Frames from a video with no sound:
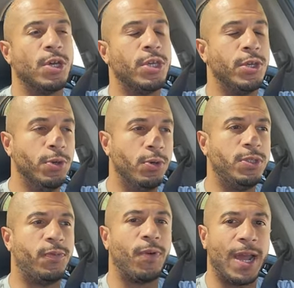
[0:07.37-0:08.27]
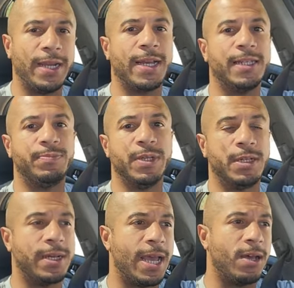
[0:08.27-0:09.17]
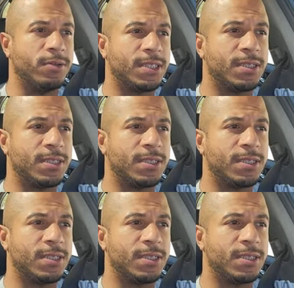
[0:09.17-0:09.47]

huge fight has been announced.